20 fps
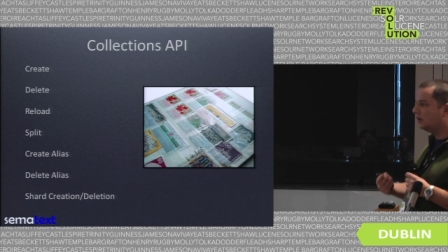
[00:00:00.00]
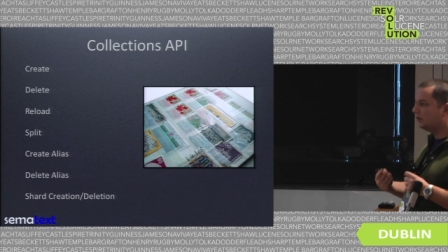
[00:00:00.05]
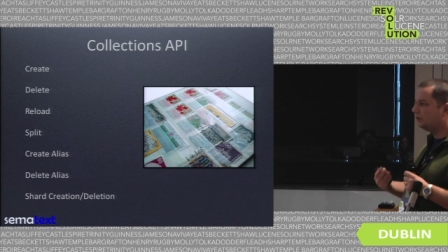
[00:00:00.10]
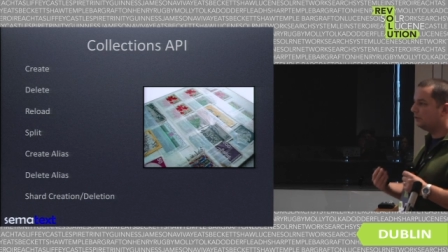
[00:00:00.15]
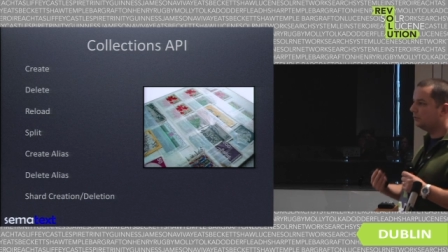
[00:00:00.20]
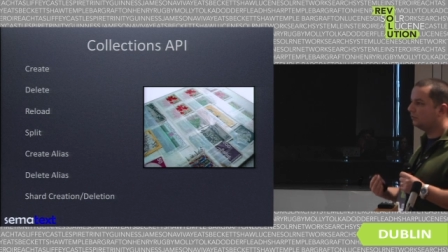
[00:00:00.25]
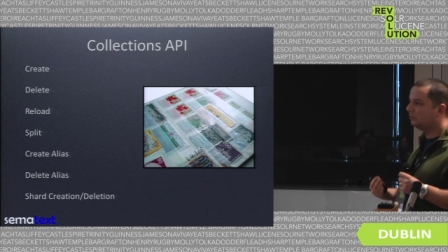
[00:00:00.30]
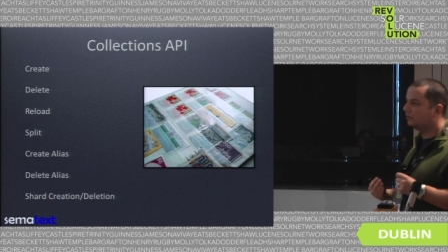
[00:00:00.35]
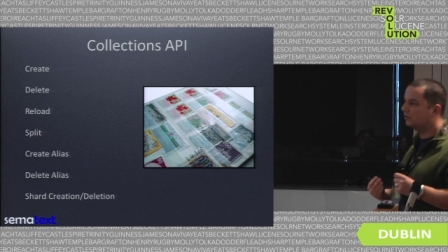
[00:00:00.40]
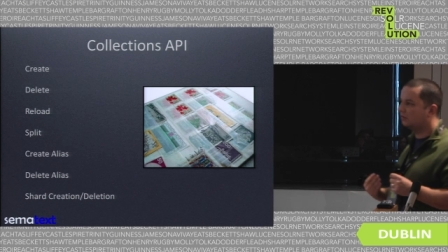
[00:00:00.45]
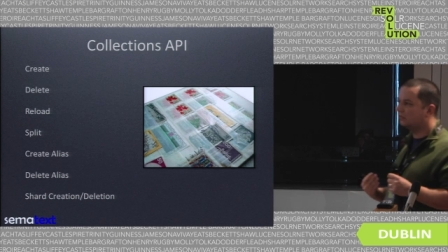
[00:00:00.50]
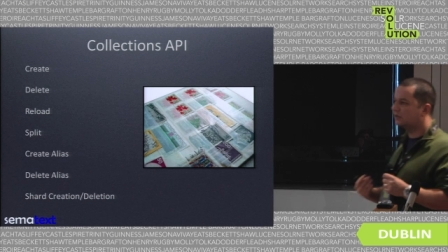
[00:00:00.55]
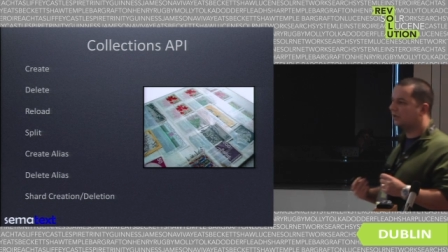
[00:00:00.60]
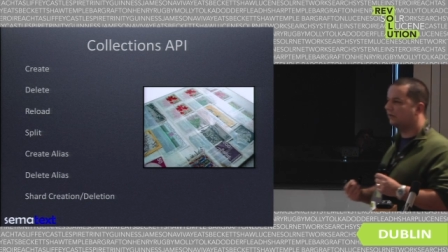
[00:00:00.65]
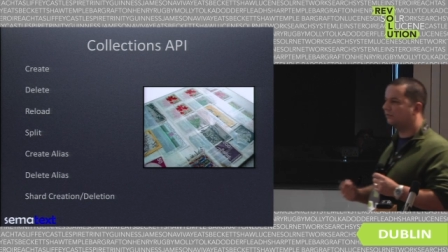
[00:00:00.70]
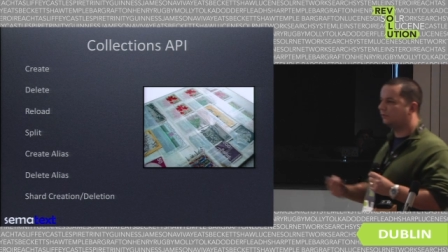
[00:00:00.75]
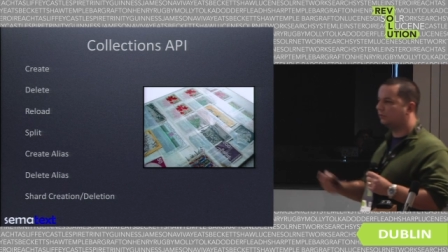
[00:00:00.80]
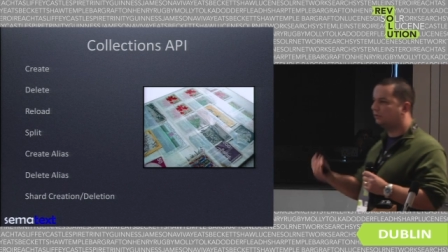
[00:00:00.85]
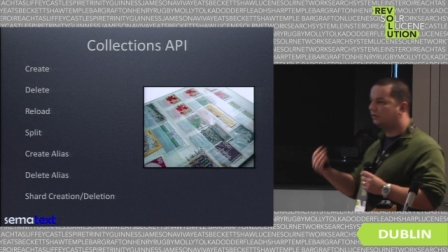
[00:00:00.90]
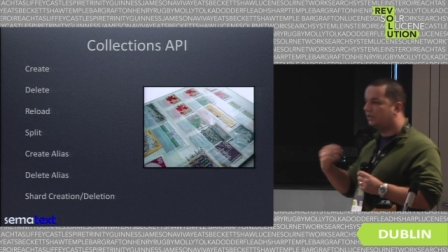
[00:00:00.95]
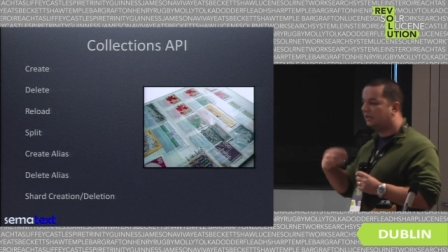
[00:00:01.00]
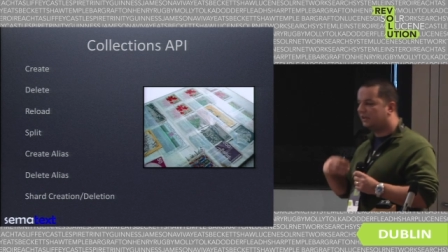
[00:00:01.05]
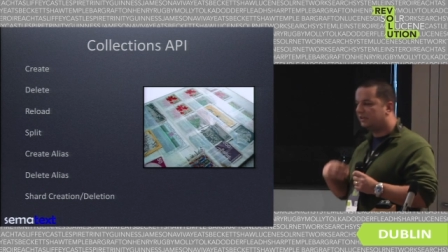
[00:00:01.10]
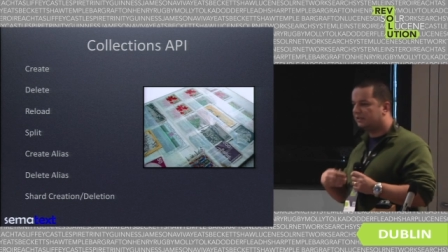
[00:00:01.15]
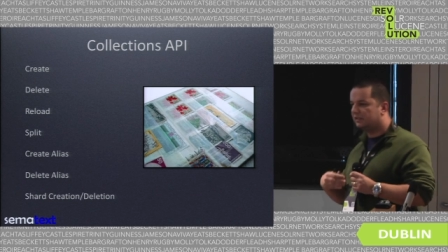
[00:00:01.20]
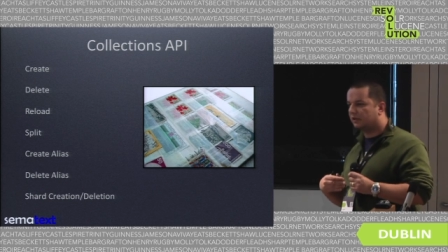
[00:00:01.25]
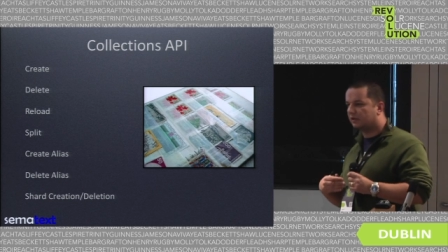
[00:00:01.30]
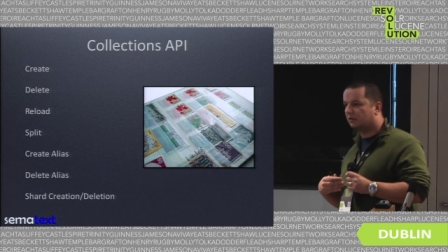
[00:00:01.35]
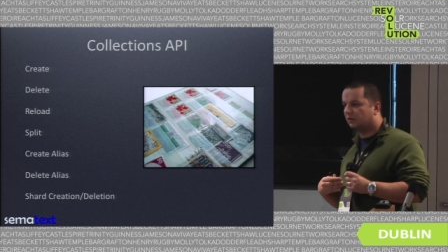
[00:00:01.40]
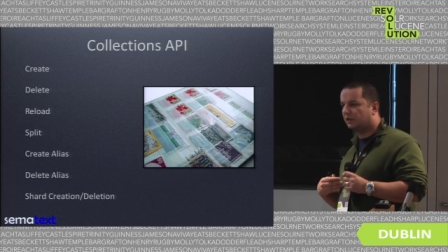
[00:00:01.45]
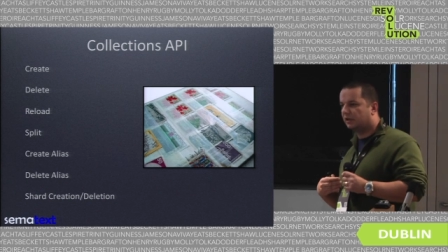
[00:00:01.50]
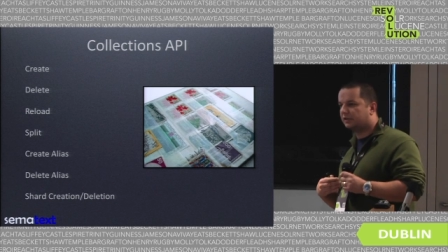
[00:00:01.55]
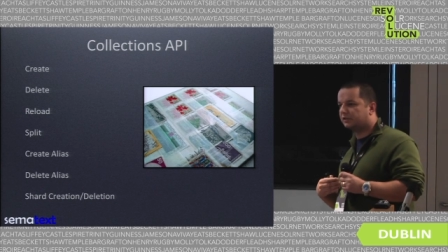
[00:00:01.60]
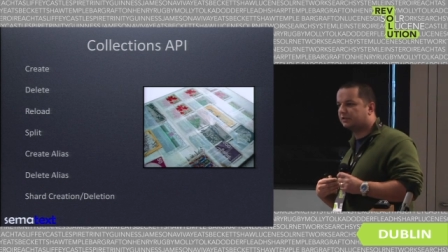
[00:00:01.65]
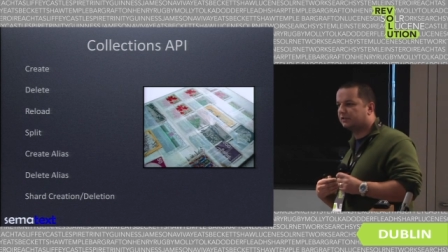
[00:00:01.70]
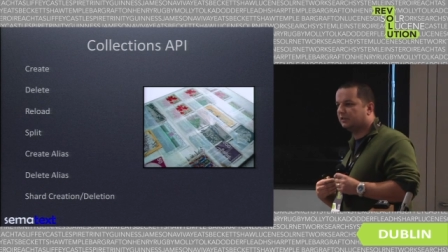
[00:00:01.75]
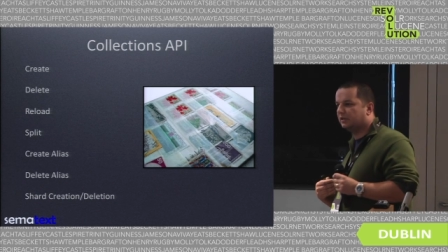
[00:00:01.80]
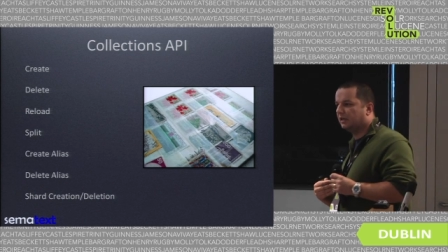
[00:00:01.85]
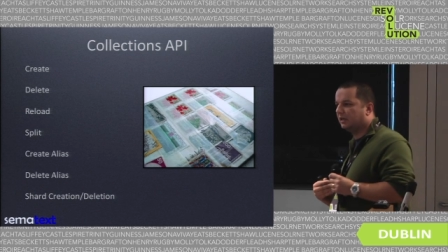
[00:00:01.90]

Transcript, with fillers: you don't have to delete the collection